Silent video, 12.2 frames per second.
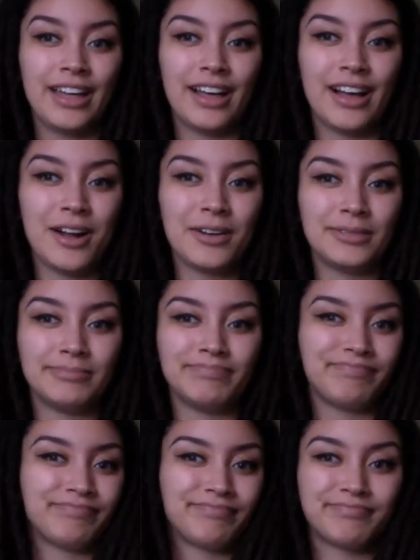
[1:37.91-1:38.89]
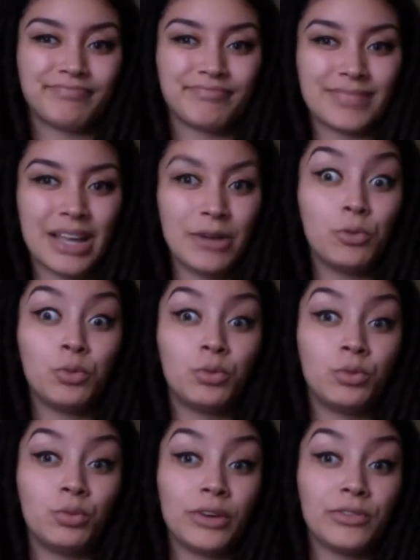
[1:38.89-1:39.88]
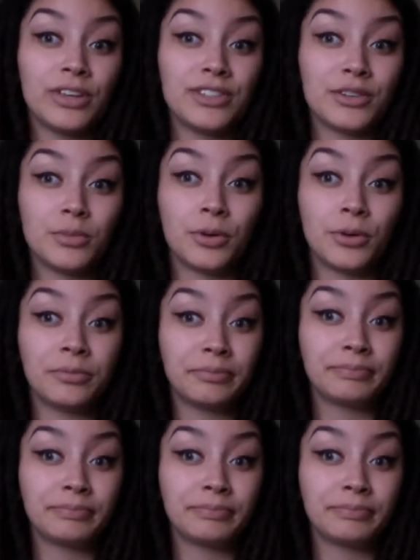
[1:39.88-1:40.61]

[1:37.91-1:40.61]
where reasonable,